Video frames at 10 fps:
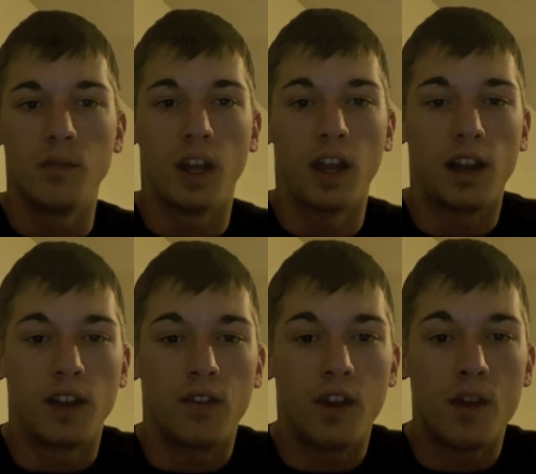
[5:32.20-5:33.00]
And
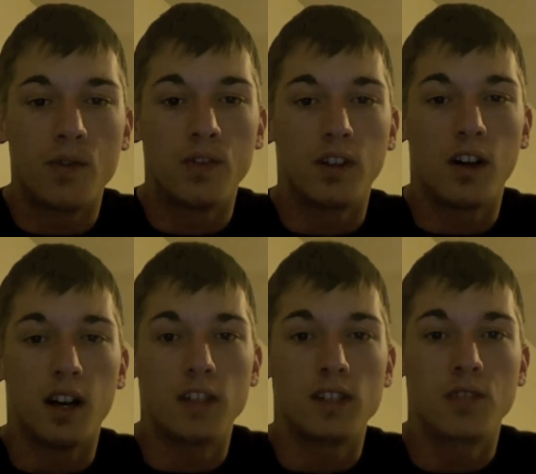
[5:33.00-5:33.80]
if you haven't
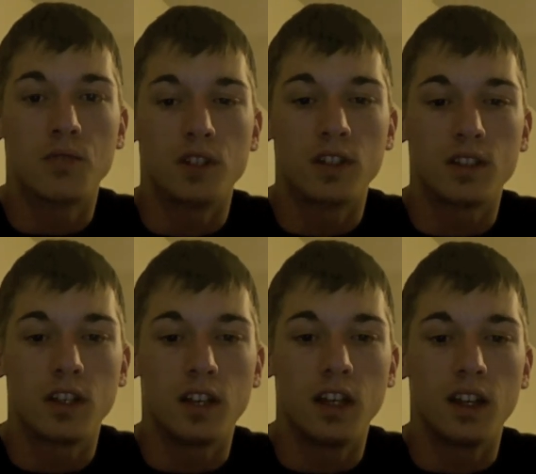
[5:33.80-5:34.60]
realized, this was
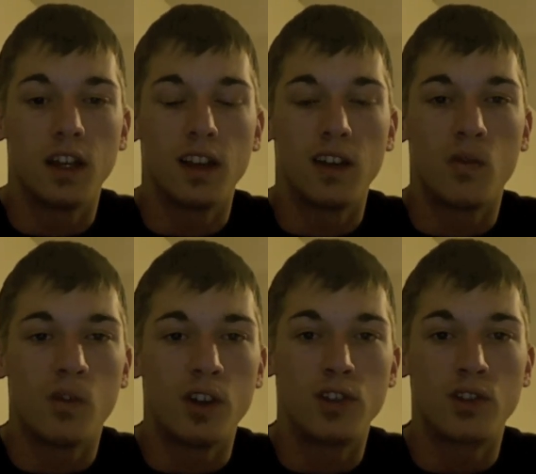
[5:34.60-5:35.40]

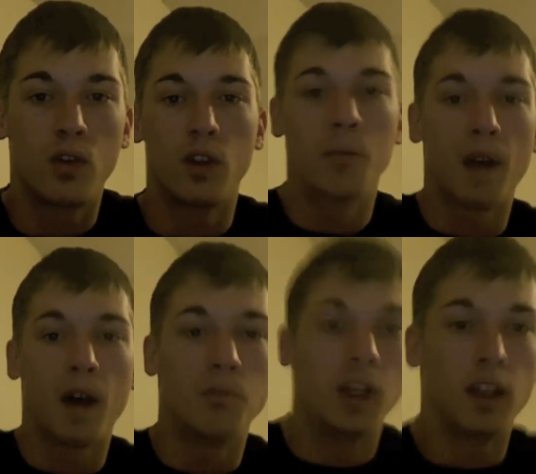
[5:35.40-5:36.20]
a story
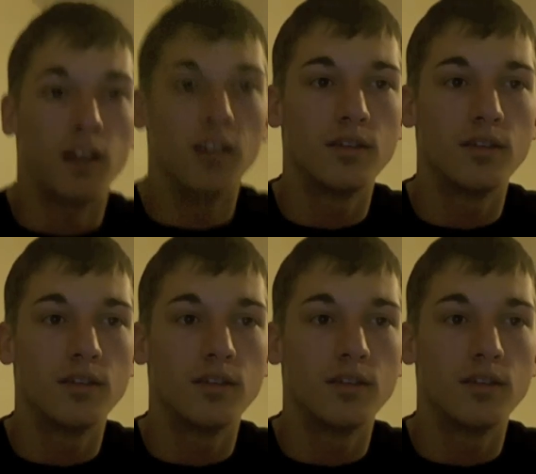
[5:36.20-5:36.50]
about me.